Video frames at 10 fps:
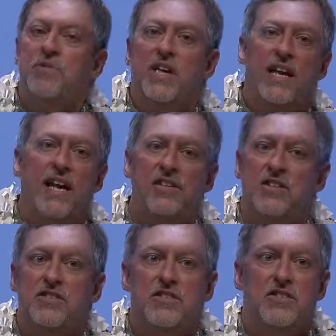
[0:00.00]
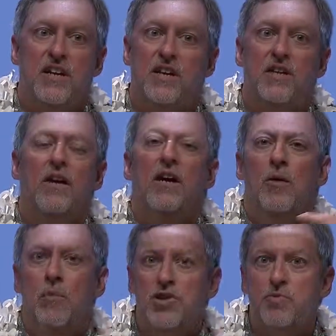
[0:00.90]
and get access to data,
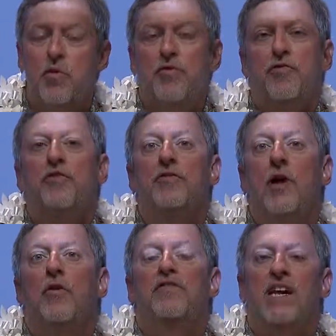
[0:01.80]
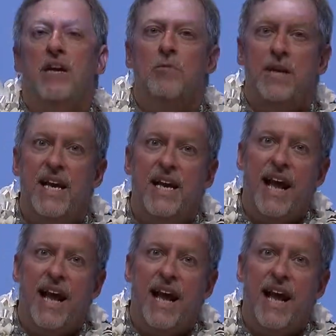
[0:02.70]
much more free flow of data, but again,